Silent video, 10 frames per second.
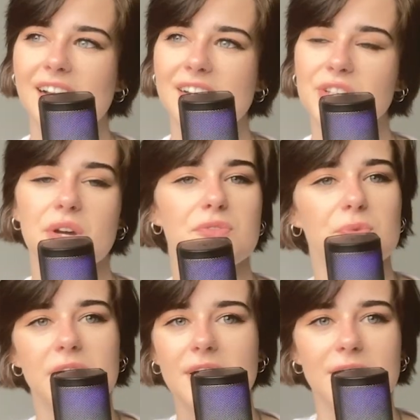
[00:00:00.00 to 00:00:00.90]
So if
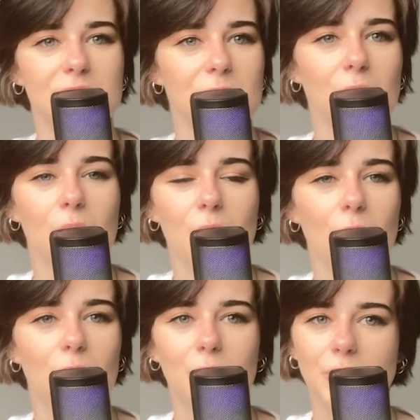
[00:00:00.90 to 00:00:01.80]
we
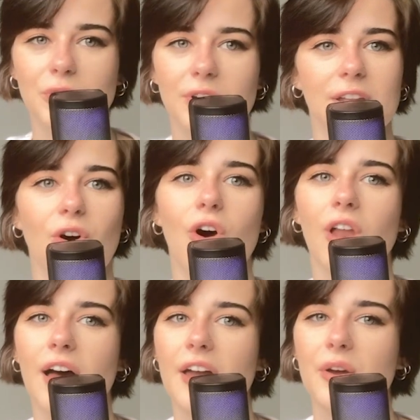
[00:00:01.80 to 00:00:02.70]
would look at all
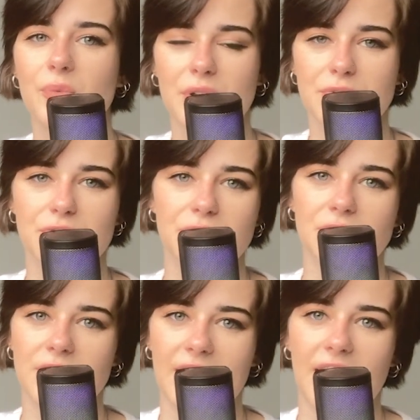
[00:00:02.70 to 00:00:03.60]
I went through
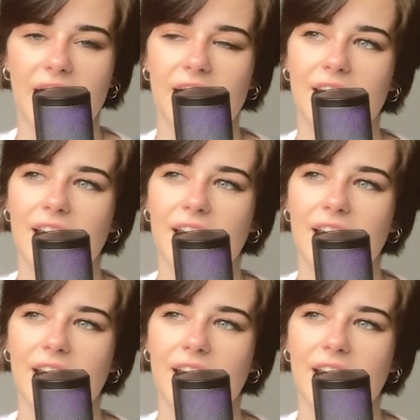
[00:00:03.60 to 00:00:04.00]
today,